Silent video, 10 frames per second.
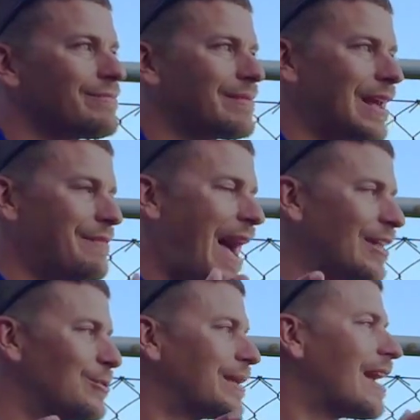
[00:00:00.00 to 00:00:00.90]
of
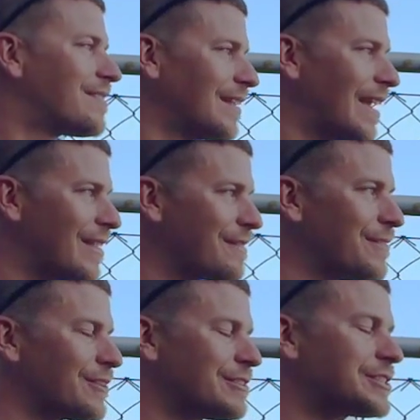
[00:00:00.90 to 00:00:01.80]
annual get-together for
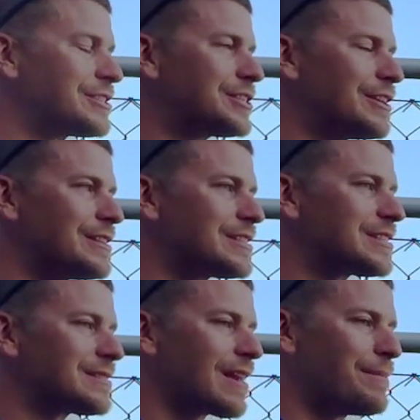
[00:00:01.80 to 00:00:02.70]
the Christian
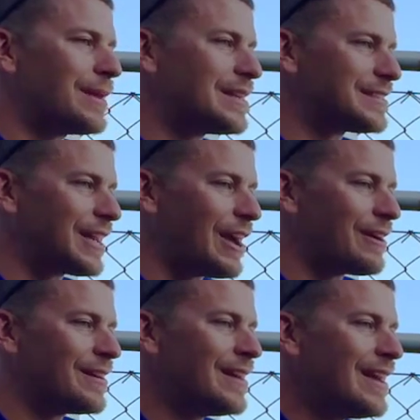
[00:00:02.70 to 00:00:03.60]
students a couple of years ago,
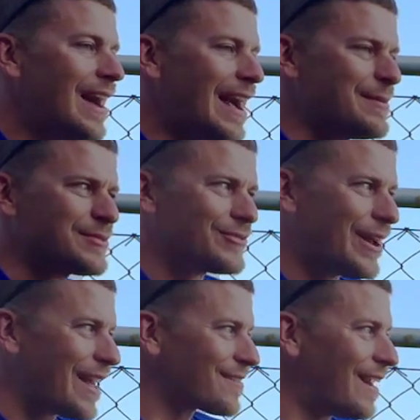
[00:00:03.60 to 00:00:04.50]
and it was
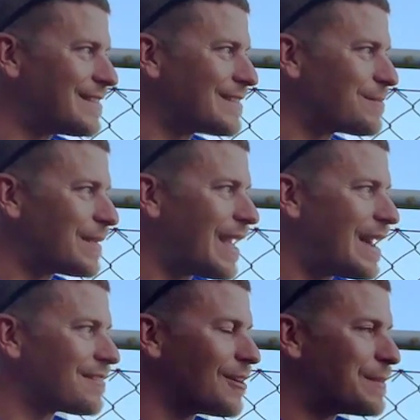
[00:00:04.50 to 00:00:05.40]
really exciting to be
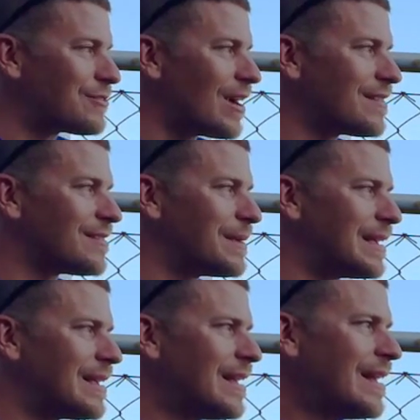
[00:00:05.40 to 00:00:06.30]
there. So it'd be great to
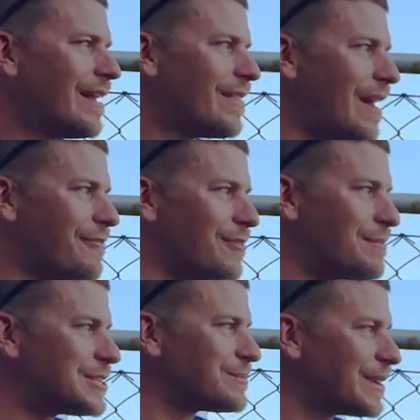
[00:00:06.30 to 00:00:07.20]
be there for a
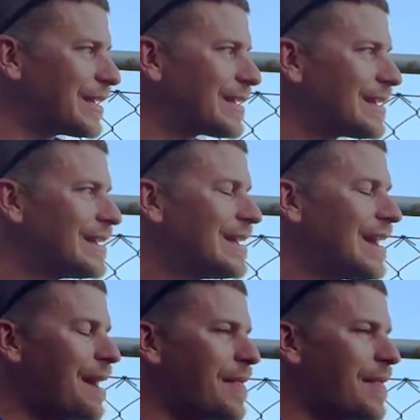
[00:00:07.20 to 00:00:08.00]
mission week. and